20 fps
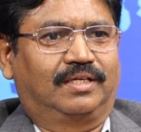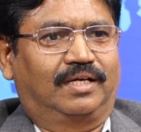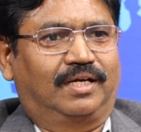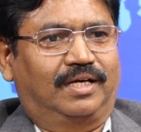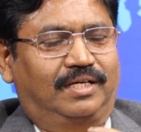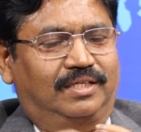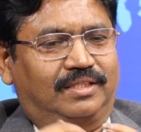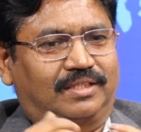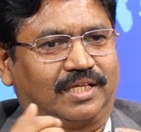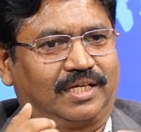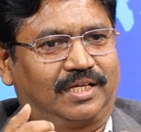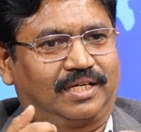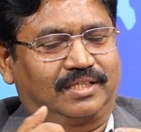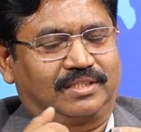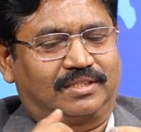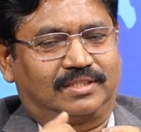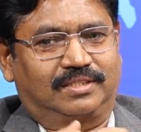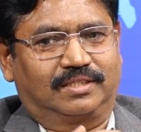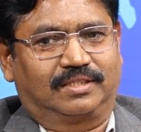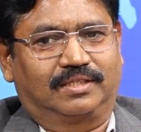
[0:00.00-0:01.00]
and then
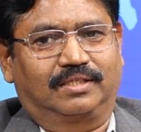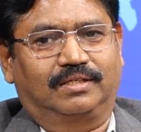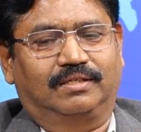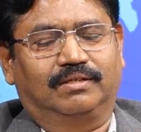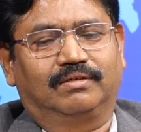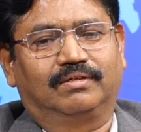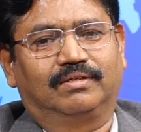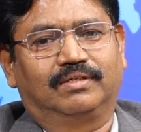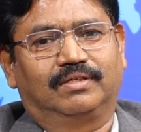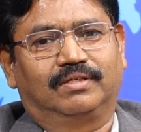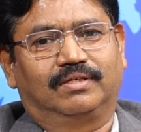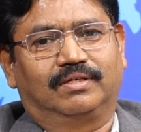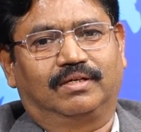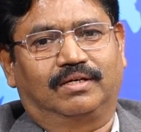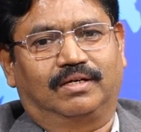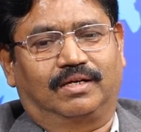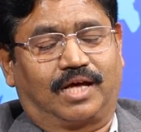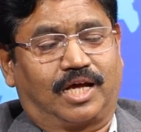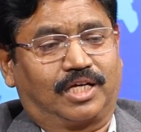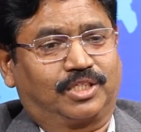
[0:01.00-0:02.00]
is
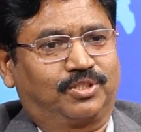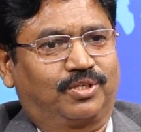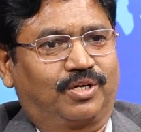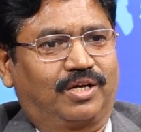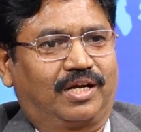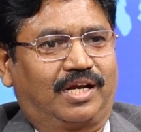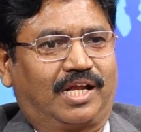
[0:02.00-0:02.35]
natural